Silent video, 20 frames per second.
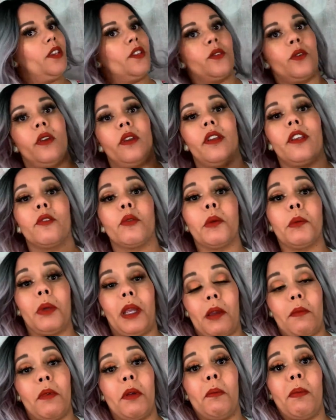So I guess we'll be
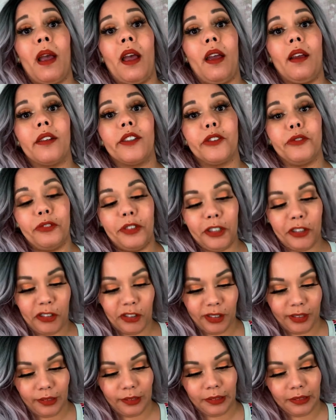coming back to
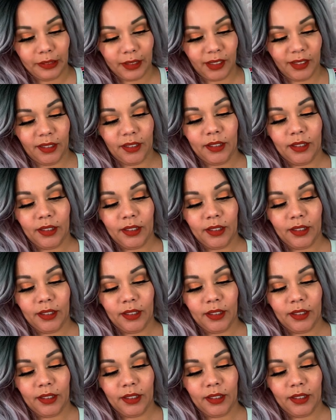finish this.